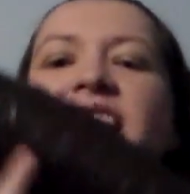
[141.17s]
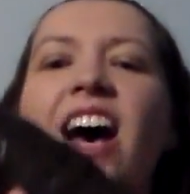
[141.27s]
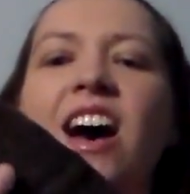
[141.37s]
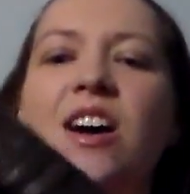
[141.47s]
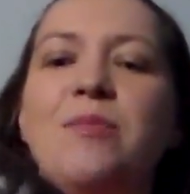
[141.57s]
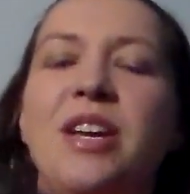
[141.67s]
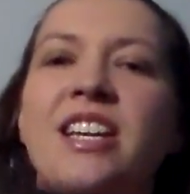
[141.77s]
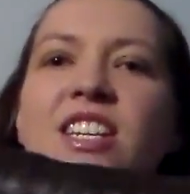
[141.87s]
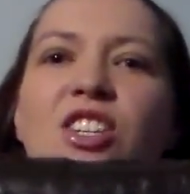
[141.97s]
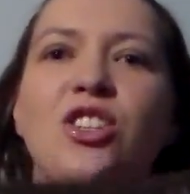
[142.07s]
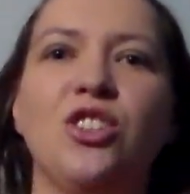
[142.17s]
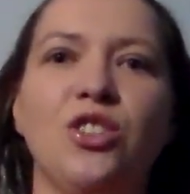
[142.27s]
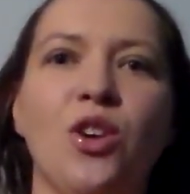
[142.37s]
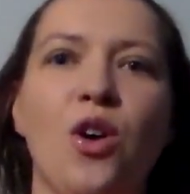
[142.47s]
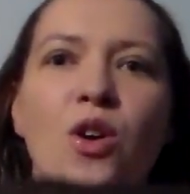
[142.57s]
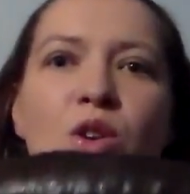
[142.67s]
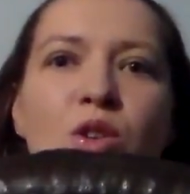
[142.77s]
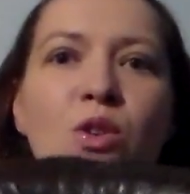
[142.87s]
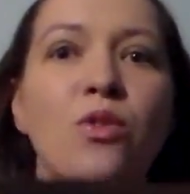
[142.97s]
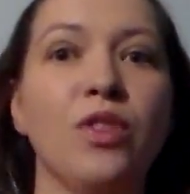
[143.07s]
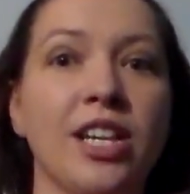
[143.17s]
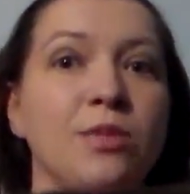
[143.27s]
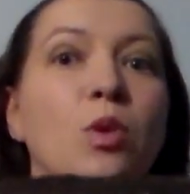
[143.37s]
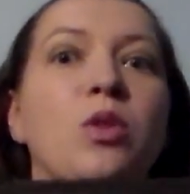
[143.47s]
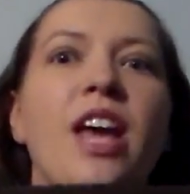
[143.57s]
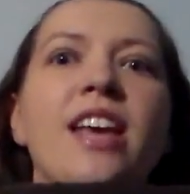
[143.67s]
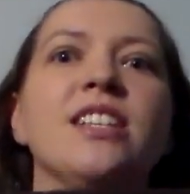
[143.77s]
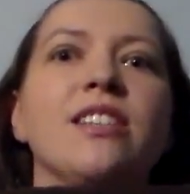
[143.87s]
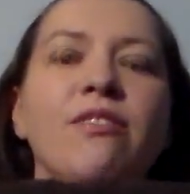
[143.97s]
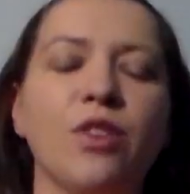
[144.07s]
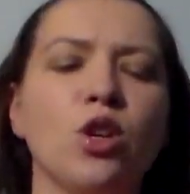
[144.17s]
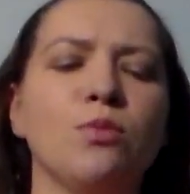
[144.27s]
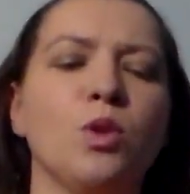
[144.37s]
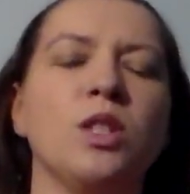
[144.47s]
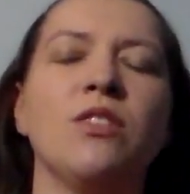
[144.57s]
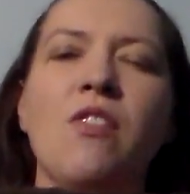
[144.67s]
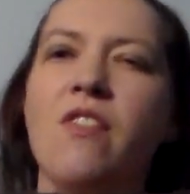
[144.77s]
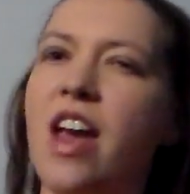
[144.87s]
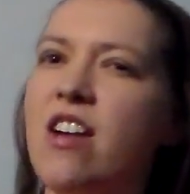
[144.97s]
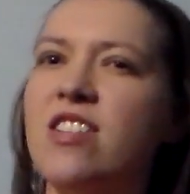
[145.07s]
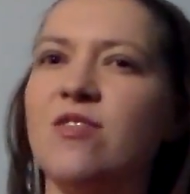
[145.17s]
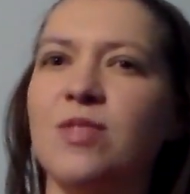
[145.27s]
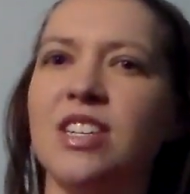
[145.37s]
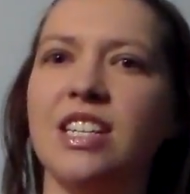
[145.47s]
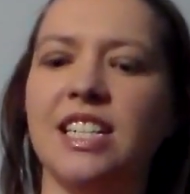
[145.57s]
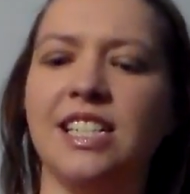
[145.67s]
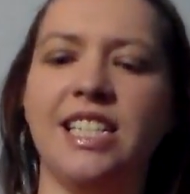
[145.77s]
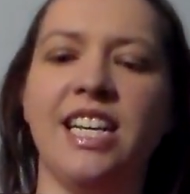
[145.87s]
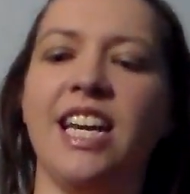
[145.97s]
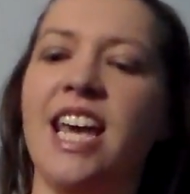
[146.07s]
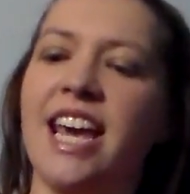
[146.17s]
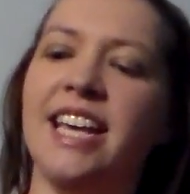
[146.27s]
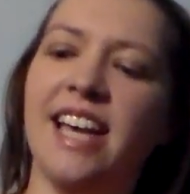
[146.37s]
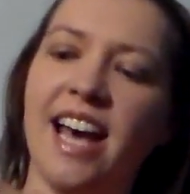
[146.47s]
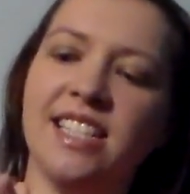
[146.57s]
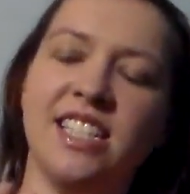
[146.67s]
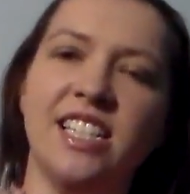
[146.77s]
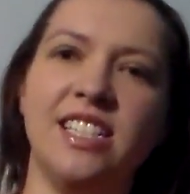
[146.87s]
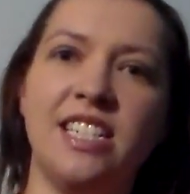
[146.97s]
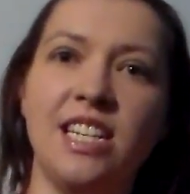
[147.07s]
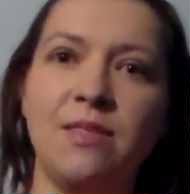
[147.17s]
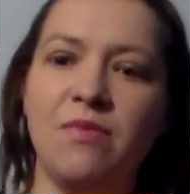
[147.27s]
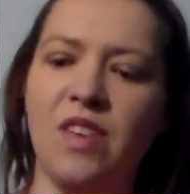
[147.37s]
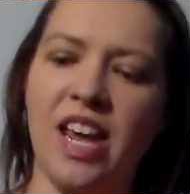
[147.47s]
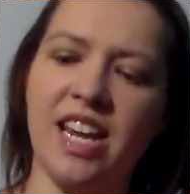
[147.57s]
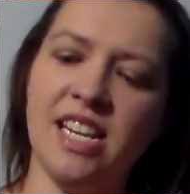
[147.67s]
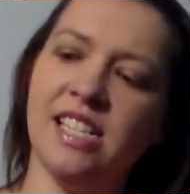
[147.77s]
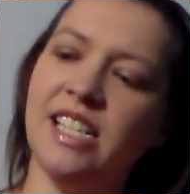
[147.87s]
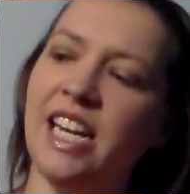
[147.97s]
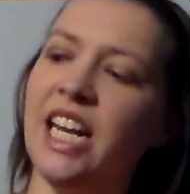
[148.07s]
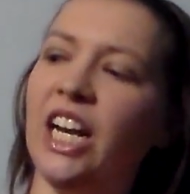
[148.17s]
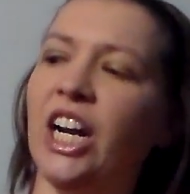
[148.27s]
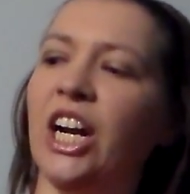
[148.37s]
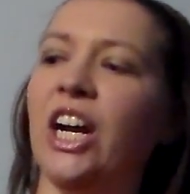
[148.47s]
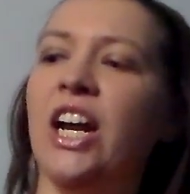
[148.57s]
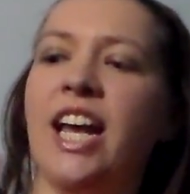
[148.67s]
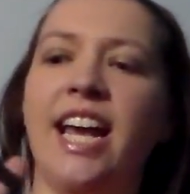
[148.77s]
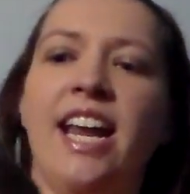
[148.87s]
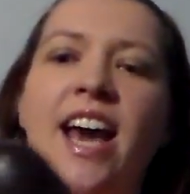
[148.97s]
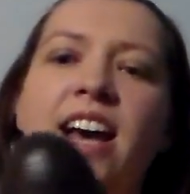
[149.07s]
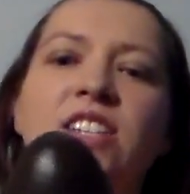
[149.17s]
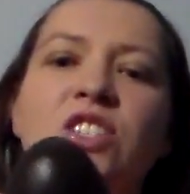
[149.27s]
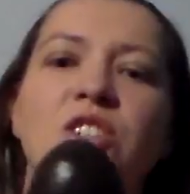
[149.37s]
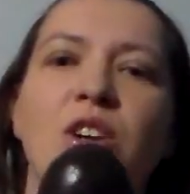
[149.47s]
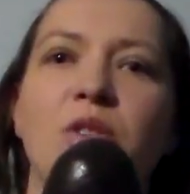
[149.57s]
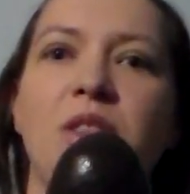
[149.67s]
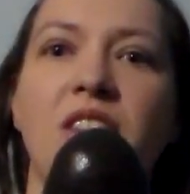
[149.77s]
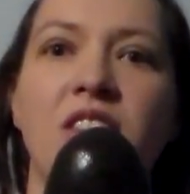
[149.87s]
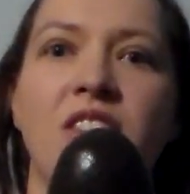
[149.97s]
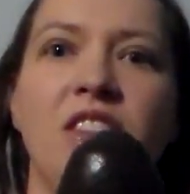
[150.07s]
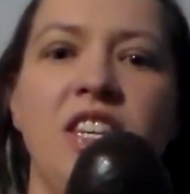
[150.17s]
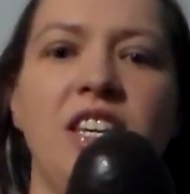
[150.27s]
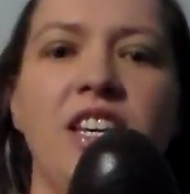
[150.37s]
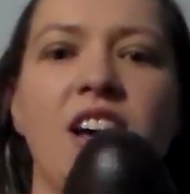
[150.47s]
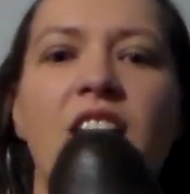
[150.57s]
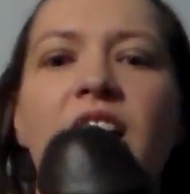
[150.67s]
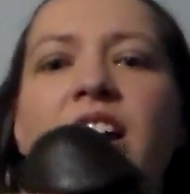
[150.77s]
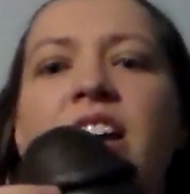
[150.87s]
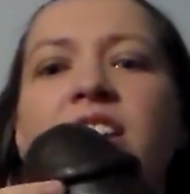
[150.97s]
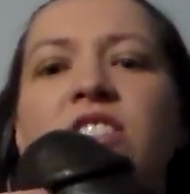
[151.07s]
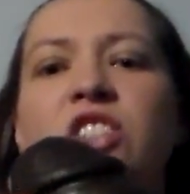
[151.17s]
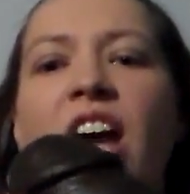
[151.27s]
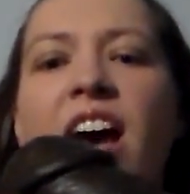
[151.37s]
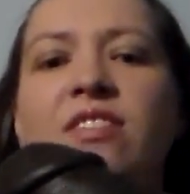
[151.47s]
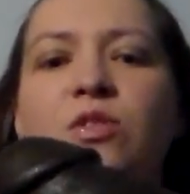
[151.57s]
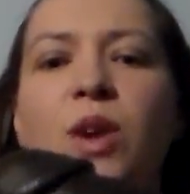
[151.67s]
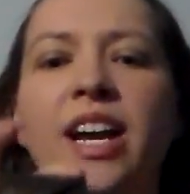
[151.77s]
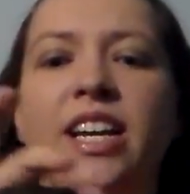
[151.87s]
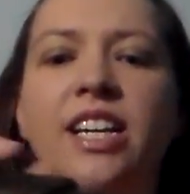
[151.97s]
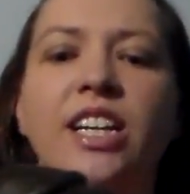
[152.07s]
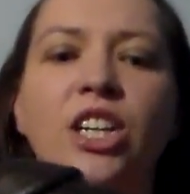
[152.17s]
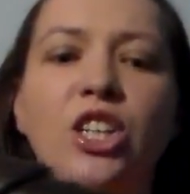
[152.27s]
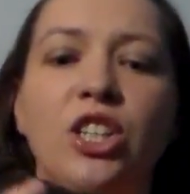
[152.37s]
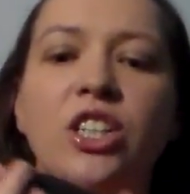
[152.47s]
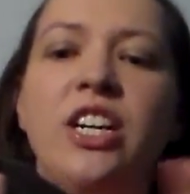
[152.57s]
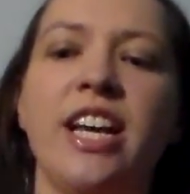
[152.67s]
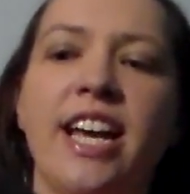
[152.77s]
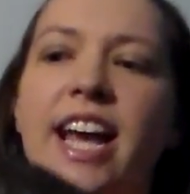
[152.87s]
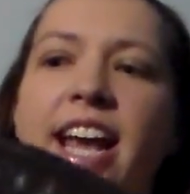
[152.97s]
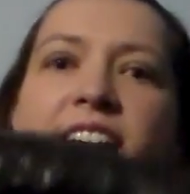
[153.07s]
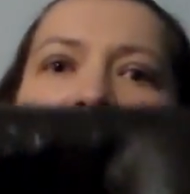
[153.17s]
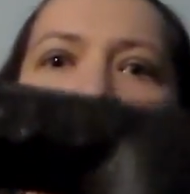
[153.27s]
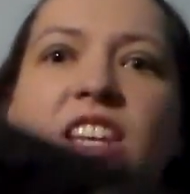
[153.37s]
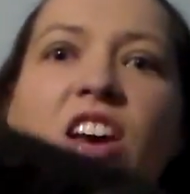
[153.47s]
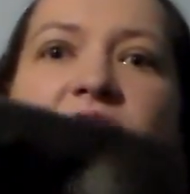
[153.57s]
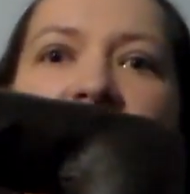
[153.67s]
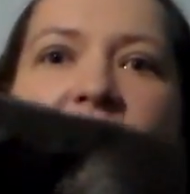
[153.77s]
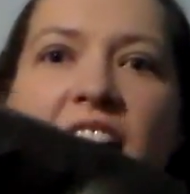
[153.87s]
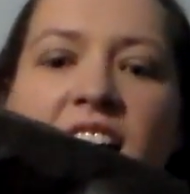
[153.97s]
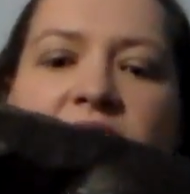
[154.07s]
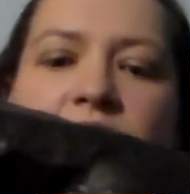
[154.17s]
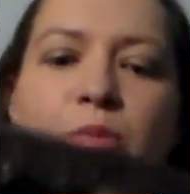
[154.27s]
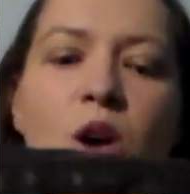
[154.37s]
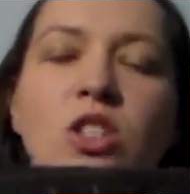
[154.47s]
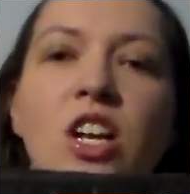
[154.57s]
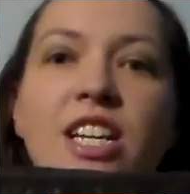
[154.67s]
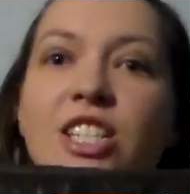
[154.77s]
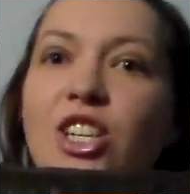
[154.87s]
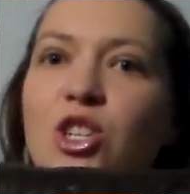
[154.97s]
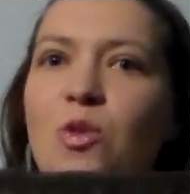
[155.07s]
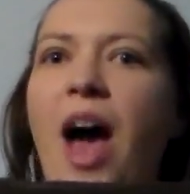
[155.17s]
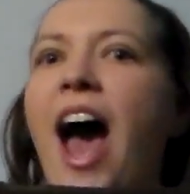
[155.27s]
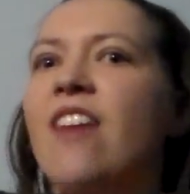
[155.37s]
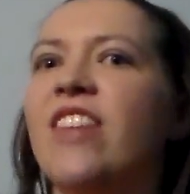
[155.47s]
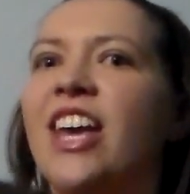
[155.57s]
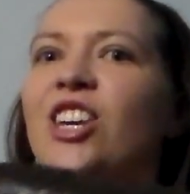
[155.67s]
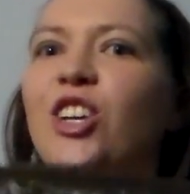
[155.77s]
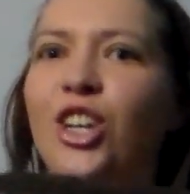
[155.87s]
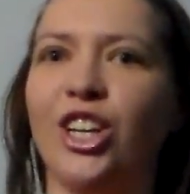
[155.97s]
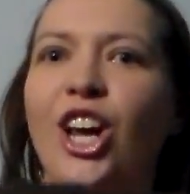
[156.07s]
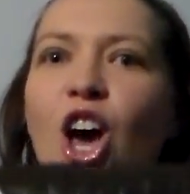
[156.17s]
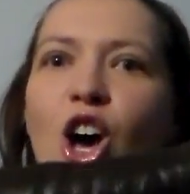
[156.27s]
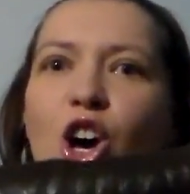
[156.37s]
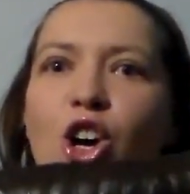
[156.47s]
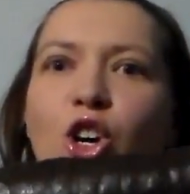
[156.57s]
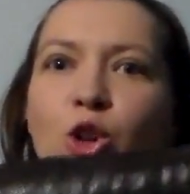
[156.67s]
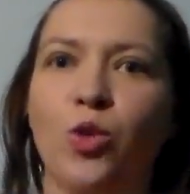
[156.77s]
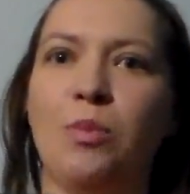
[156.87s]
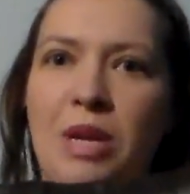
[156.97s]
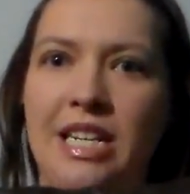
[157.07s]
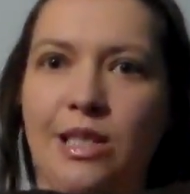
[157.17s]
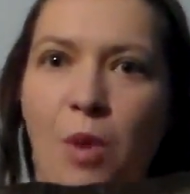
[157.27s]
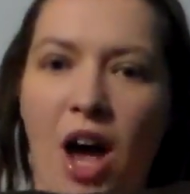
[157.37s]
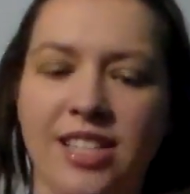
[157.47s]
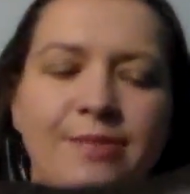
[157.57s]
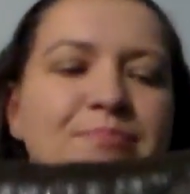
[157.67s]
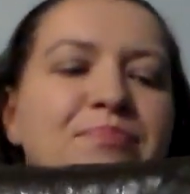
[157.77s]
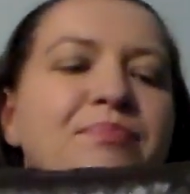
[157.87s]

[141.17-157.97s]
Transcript: Um, it is so flexible, yet it's firm, so it's very realistic. It has the deep veins here. It has, you know, the uh, shaft right here. And I love that it has the balls on it, so you have a good gripping spot.